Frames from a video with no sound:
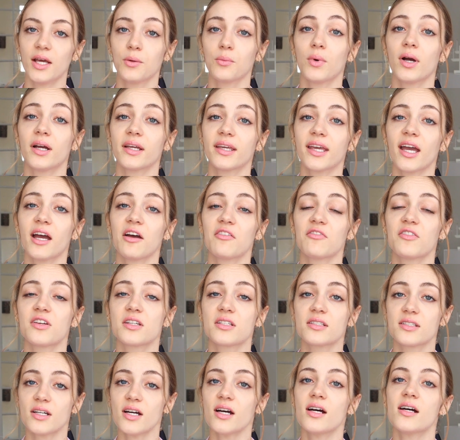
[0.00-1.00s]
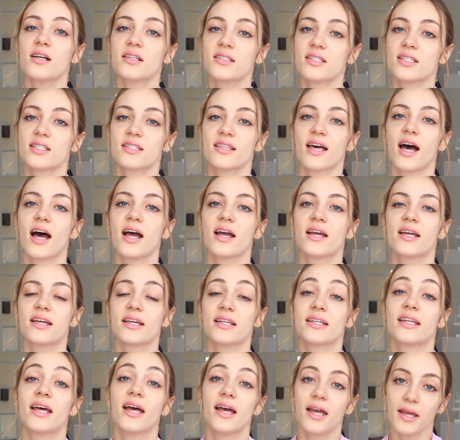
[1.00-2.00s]
And what caffeine does is that
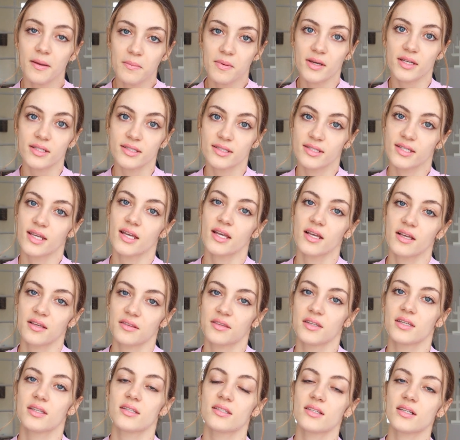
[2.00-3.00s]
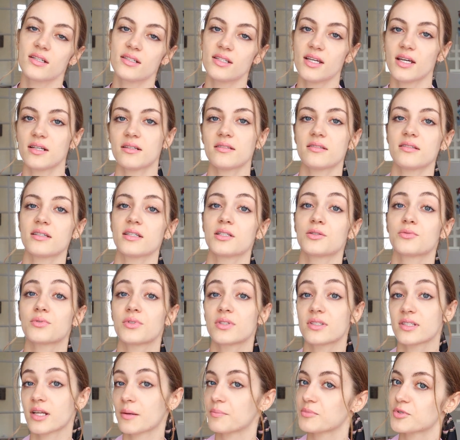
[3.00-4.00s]
it inhibits these adenosine
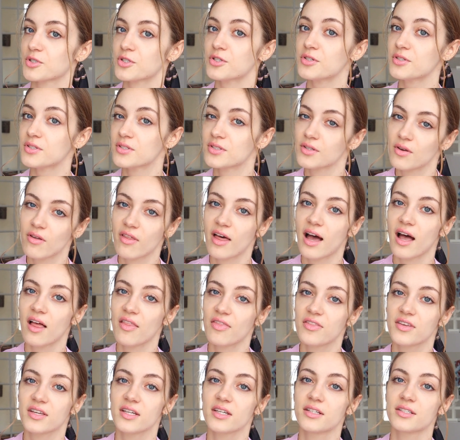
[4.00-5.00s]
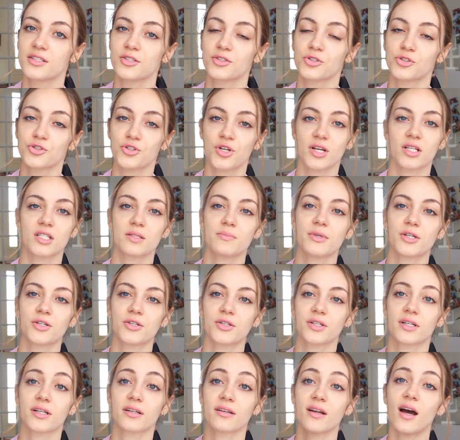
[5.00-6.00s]
receptors so that the
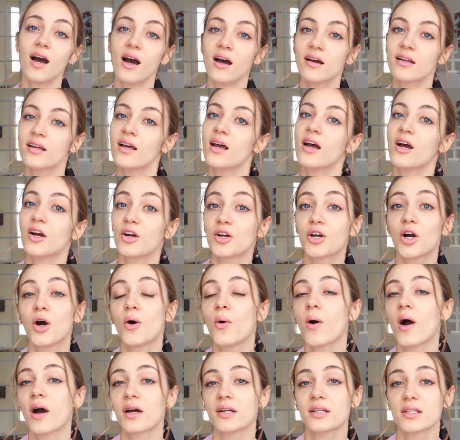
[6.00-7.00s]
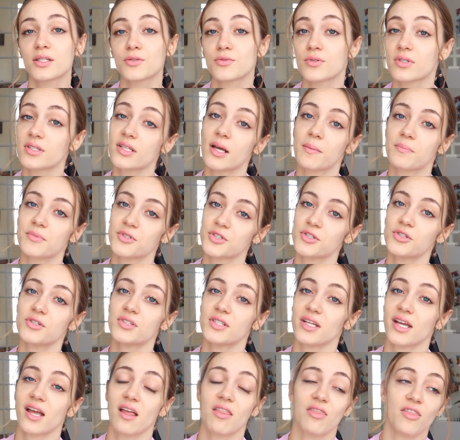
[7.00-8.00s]
neurotransmitter cannot go on its
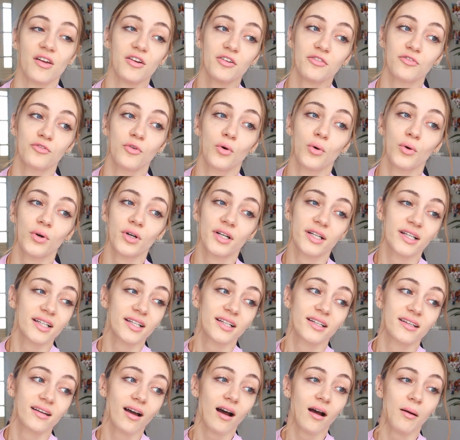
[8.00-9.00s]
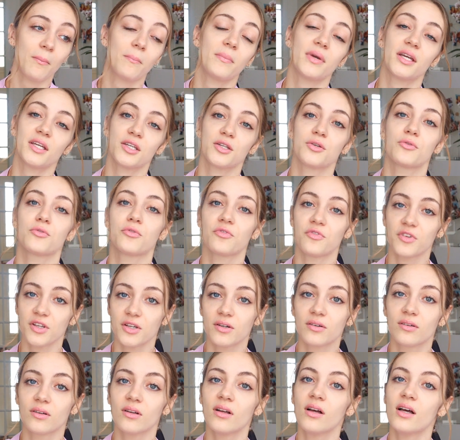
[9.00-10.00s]
receptors, and therefore it cannot make you
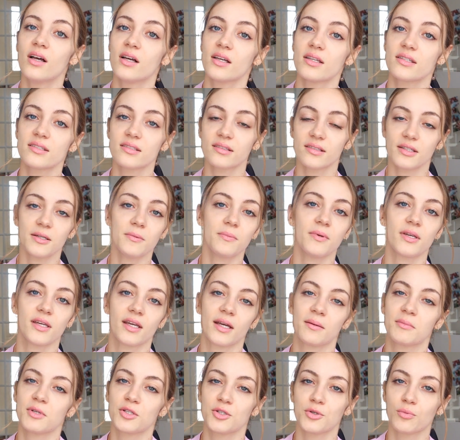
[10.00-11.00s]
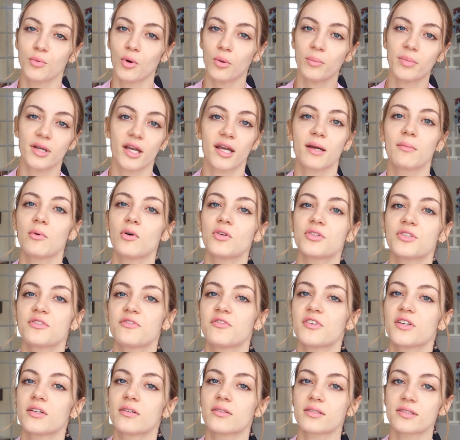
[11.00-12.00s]
feel sleepy. I mean, you won't be able to
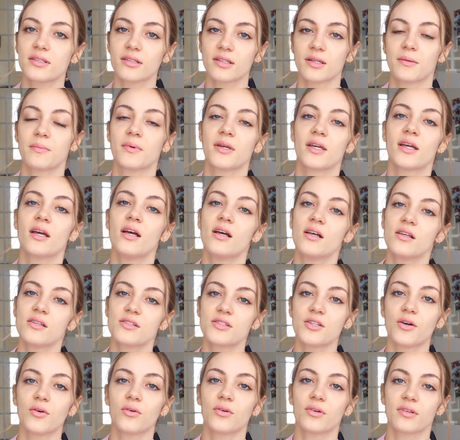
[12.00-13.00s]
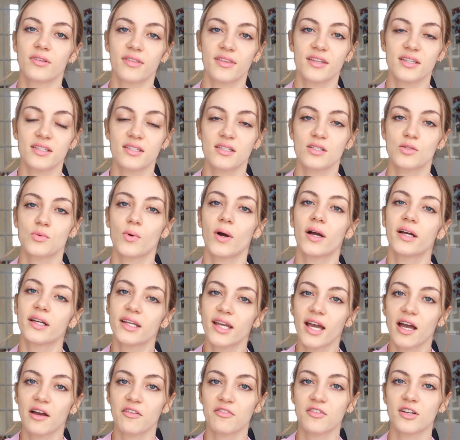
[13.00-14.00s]
feel sleepy. So this is why
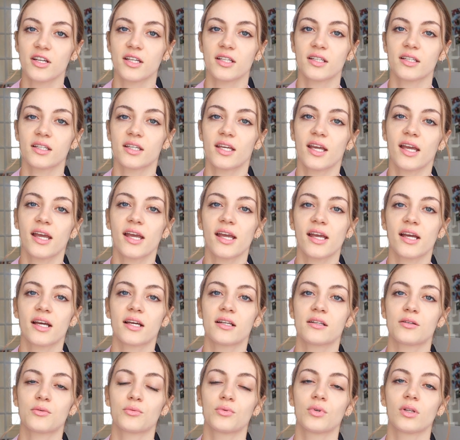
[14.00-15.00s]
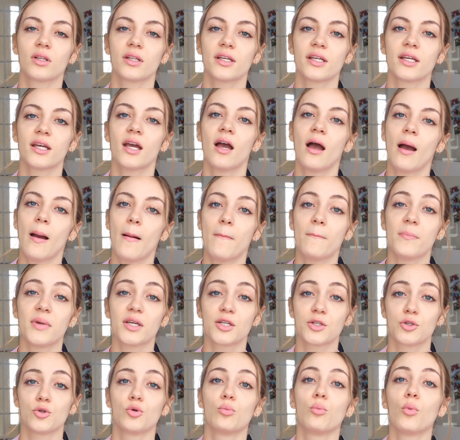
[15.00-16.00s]
caffeine can really
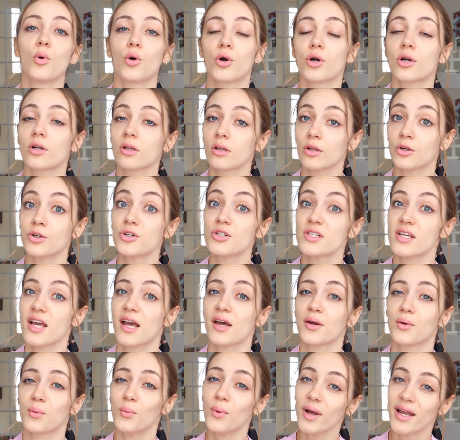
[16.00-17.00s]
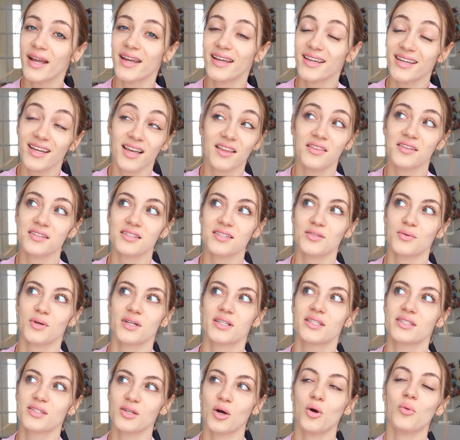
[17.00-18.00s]
make you more alert and awake, and this is
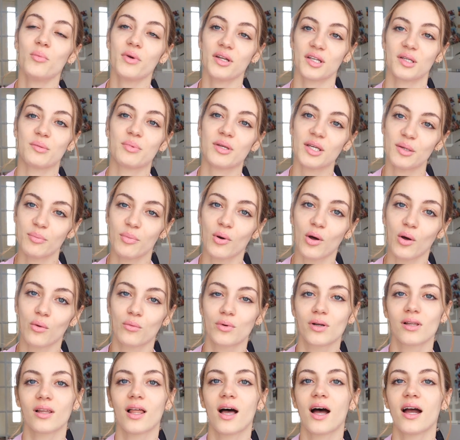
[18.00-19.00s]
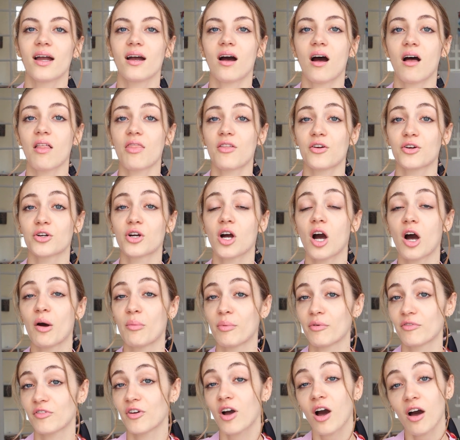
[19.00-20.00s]
why so many people rely on their
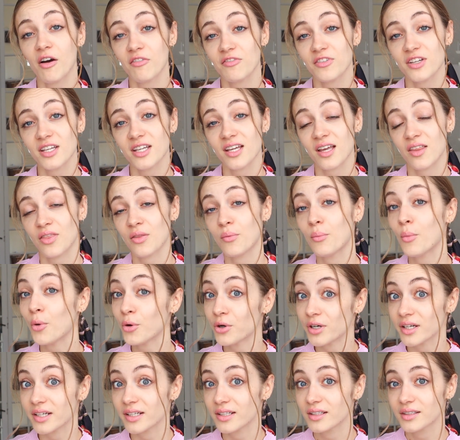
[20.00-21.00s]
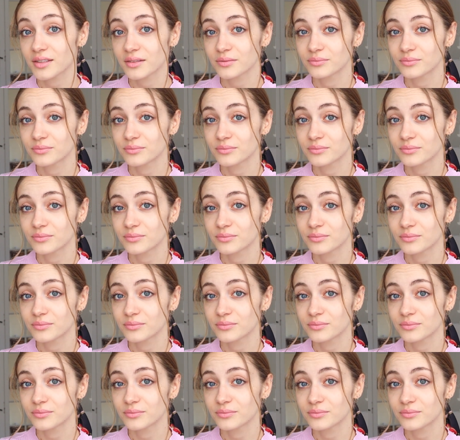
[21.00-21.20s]
cup of coffee in the morning.